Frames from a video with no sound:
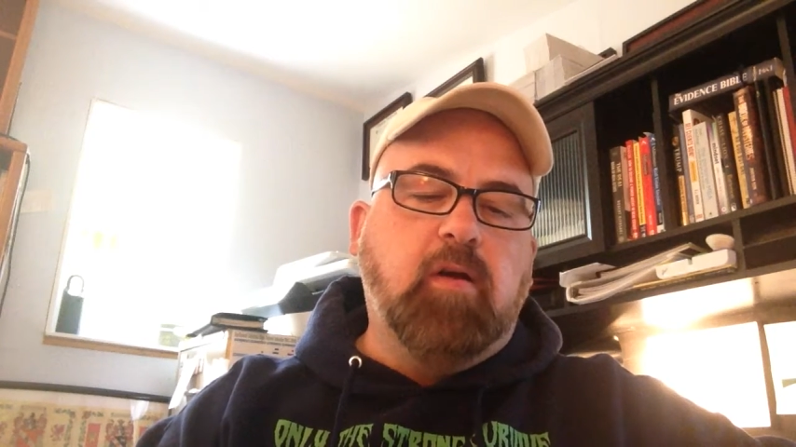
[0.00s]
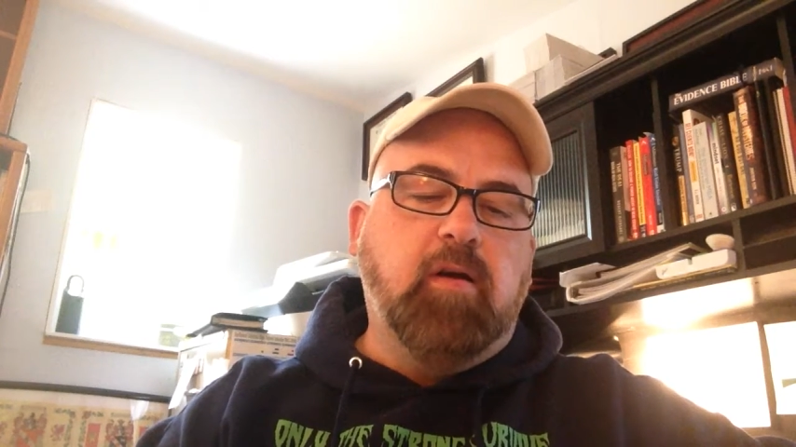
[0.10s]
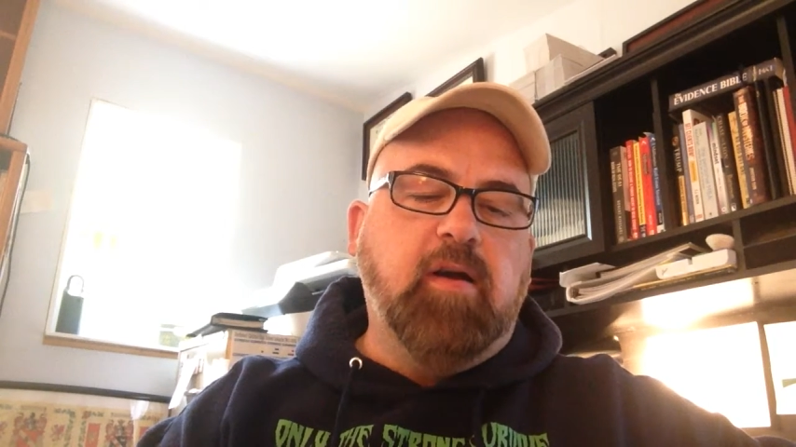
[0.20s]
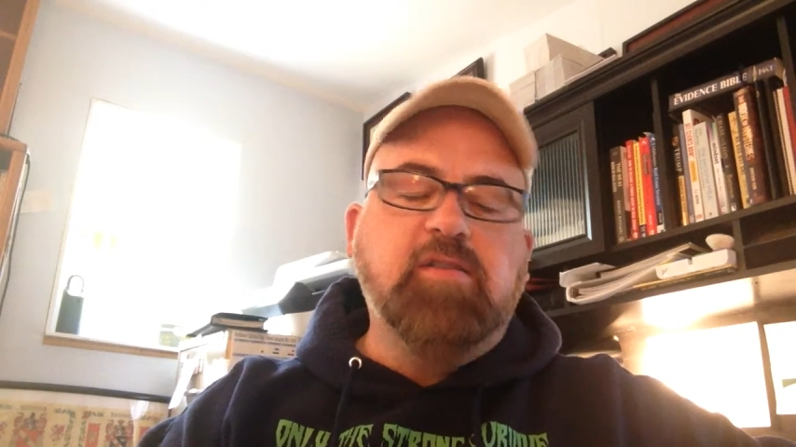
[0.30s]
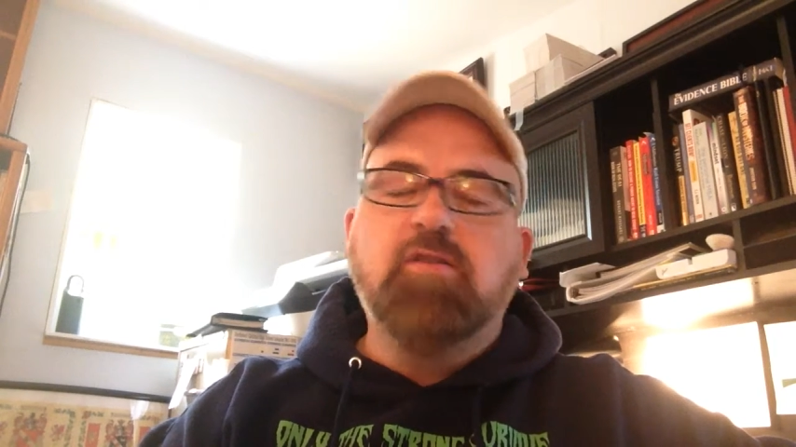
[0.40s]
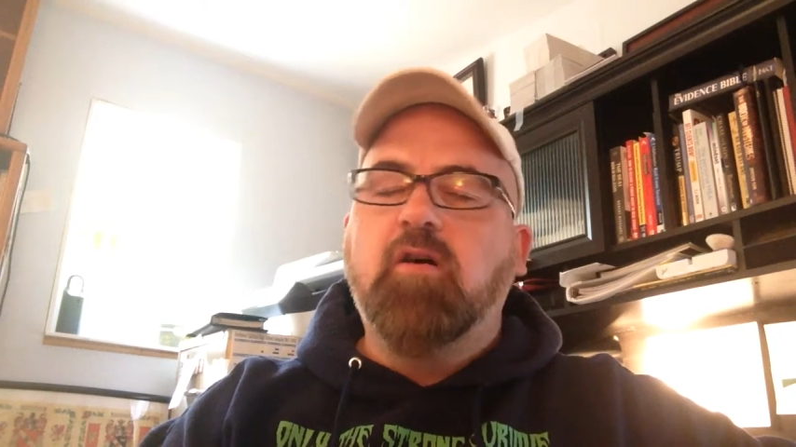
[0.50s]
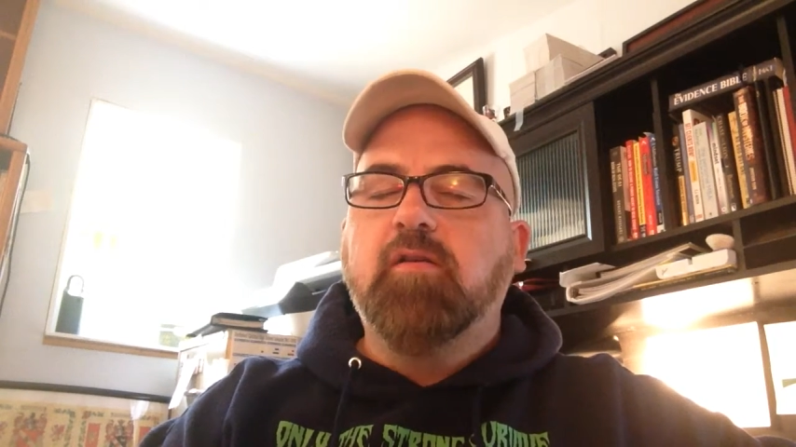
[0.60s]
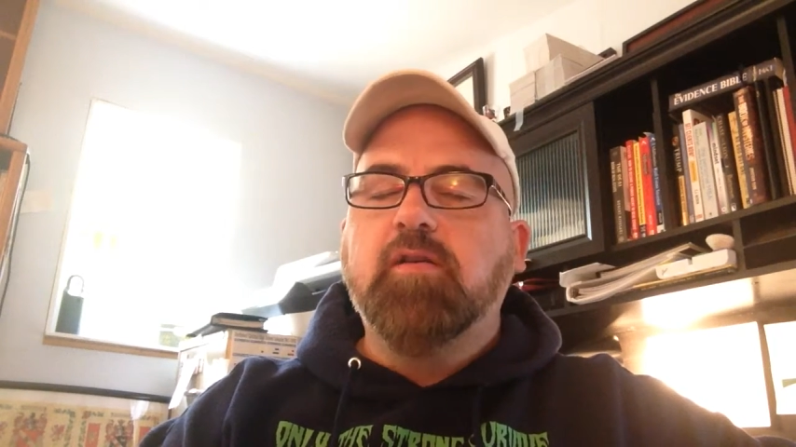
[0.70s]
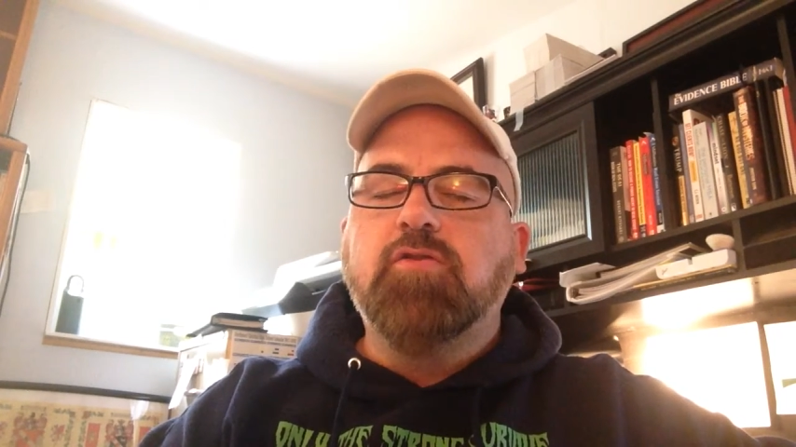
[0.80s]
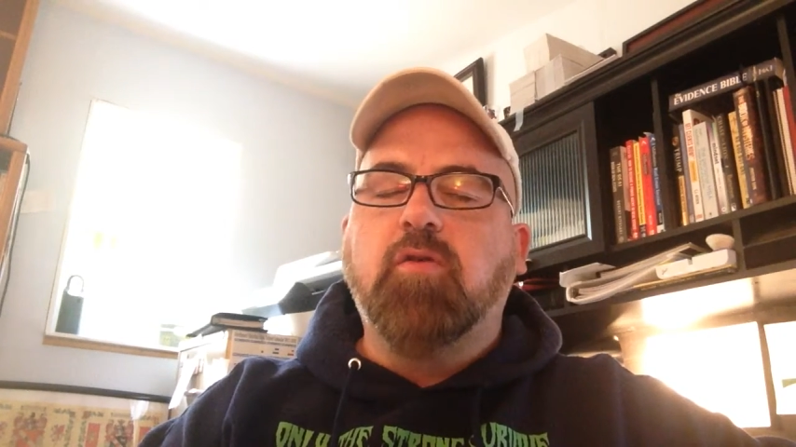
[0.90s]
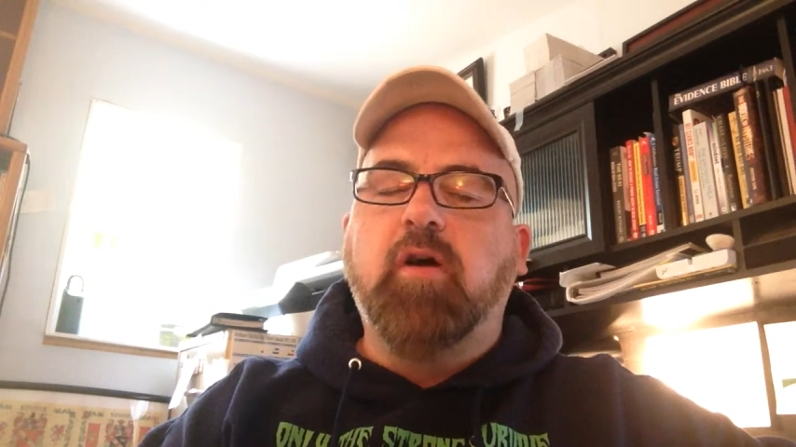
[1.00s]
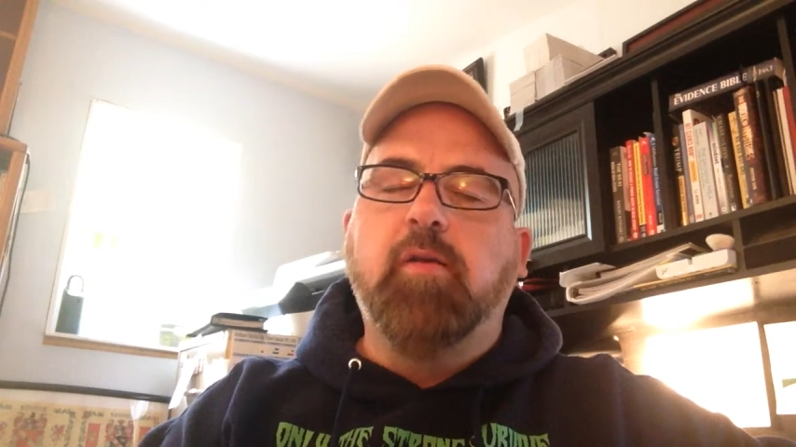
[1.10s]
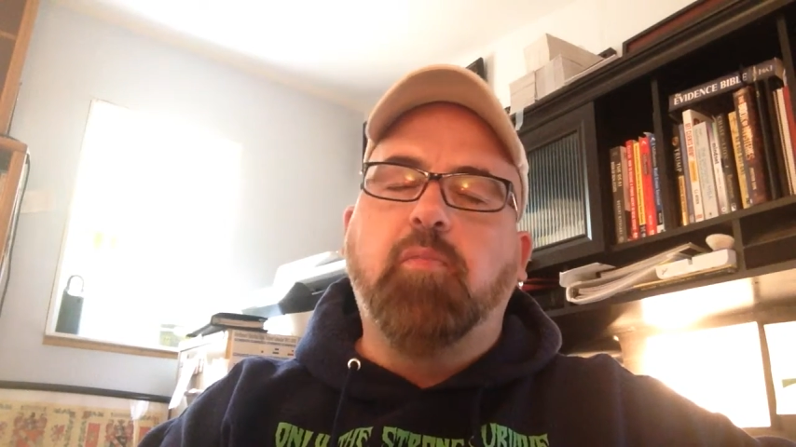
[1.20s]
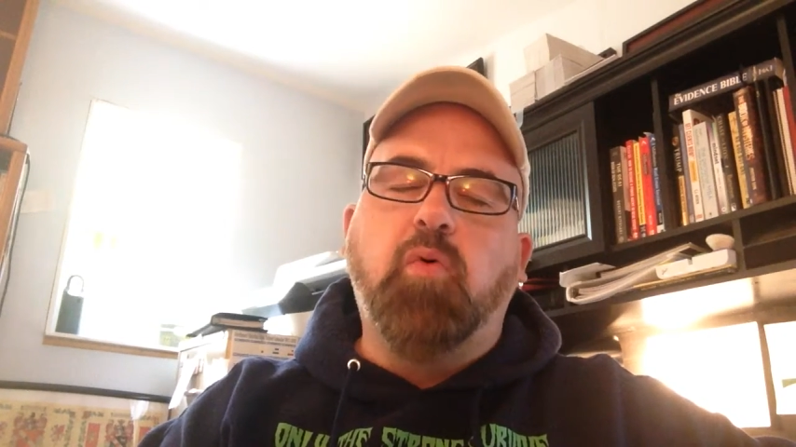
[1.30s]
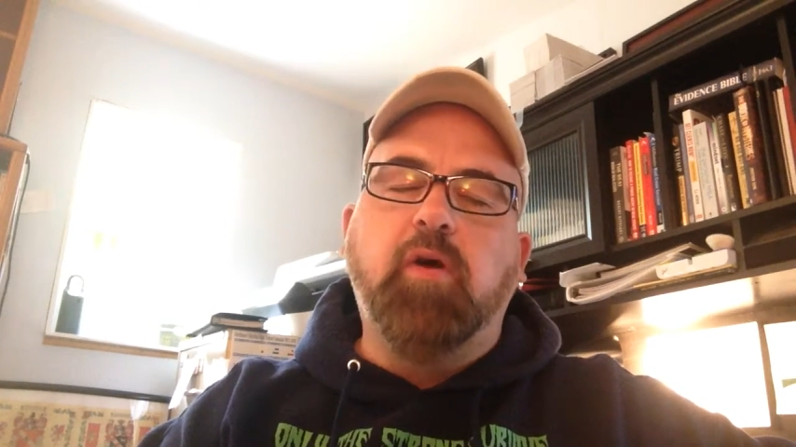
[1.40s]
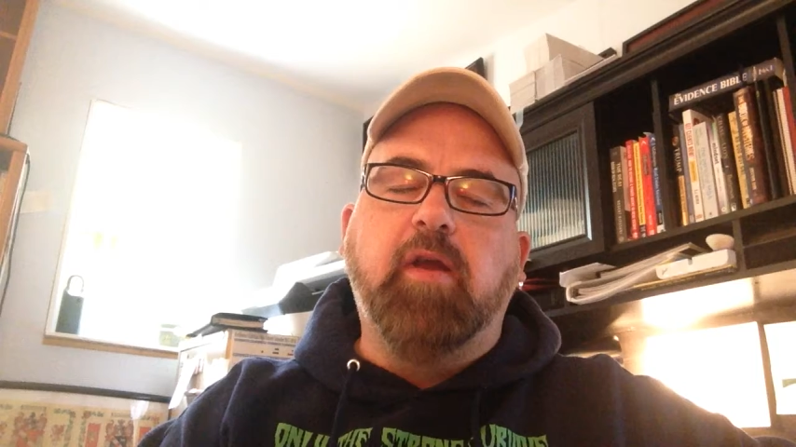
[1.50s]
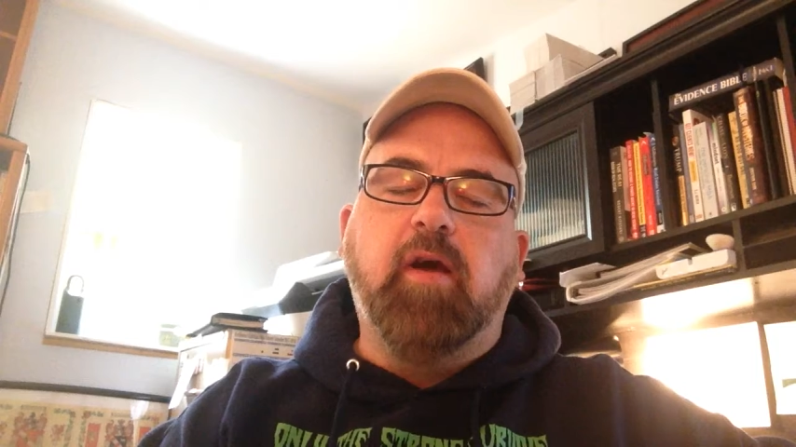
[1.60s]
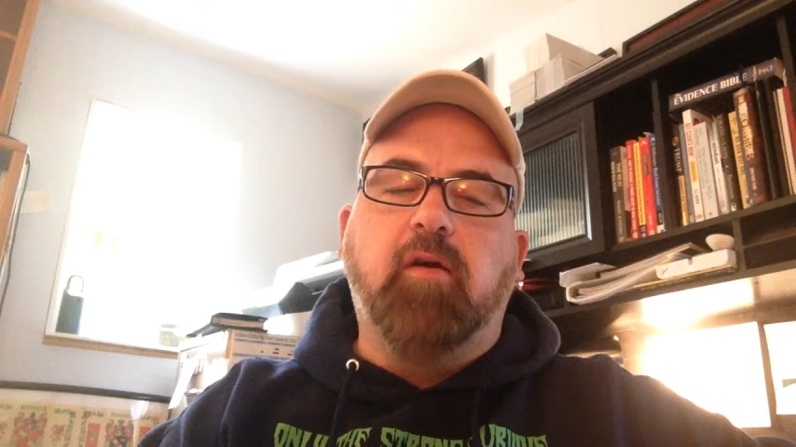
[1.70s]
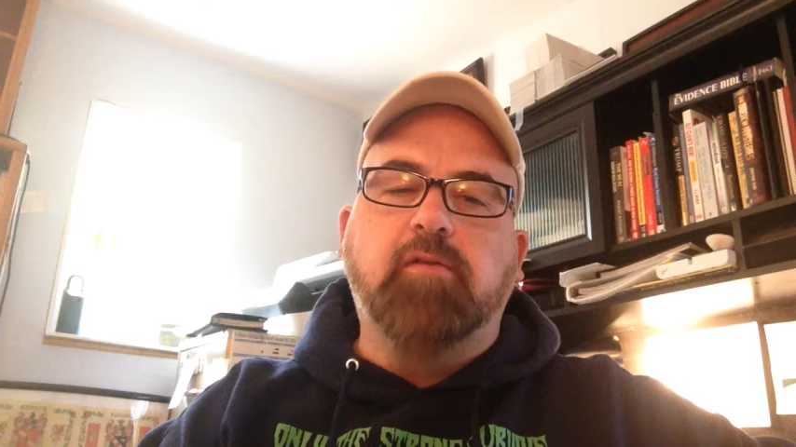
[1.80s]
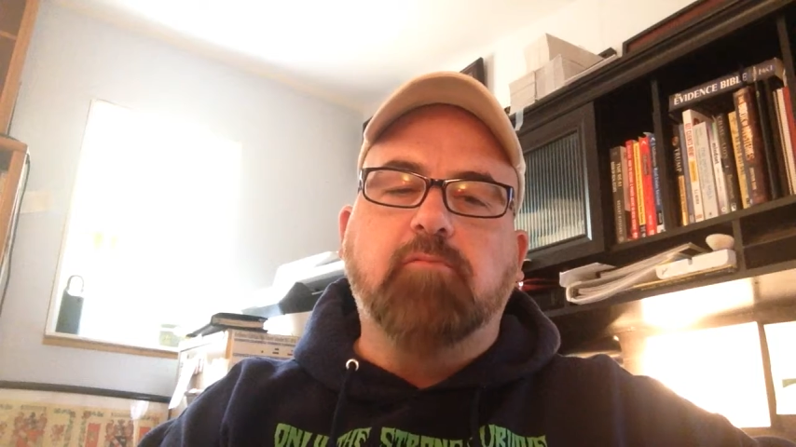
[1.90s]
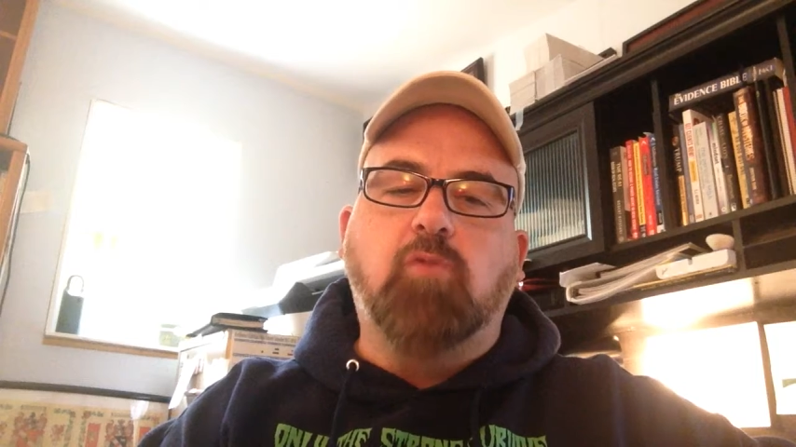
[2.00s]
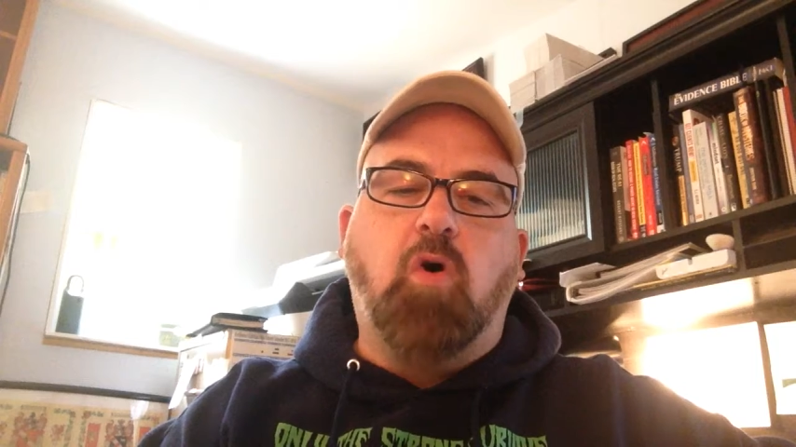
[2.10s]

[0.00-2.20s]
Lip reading: I sought to try to point out